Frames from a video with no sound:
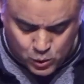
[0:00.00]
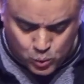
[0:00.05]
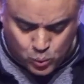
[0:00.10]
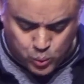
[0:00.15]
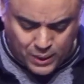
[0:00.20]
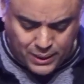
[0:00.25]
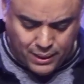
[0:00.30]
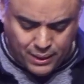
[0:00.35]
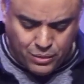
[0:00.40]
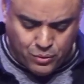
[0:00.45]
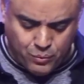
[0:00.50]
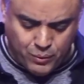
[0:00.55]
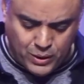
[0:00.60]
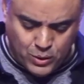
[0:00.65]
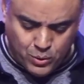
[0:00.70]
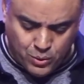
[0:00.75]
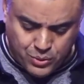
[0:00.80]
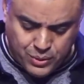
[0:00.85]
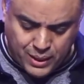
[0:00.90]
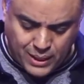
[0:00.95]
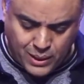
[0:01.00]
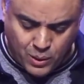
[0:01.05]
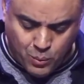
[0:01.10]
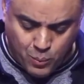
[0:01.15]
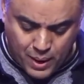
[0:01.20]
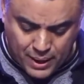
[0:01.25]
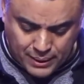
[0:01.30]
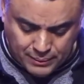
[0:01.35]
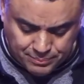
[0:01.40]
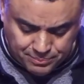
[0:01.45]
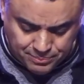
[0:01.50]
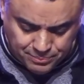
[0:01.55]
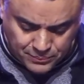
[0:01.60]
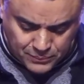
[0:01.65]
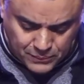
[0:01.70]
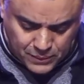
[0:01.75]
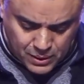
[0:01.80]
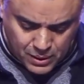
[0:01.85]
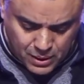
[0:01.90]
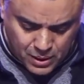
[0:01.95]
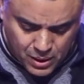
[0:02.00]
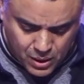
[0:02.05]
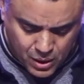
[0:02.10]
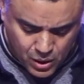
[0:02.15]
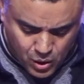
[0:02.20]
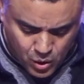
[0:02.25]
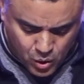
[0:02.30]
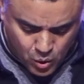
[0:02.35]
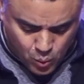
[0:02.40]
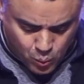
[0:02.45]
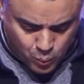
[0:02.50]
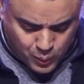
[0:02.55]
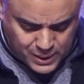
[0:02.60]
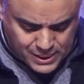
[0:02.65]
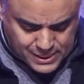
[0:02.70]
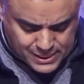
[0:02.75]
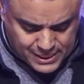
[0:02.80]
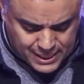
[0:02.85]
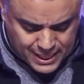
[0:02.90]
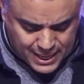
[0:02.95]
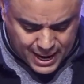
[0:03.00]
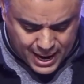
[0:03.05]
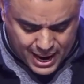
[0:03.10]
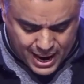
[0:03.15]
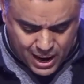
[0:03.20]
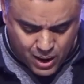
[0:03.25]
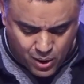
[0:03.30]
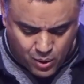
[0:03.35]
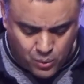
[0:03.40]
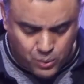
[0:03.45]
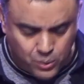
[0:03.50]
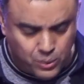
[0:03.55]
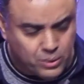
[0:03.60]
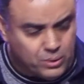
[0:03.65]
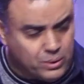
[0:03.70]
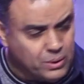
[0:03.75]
23 to 31, we see how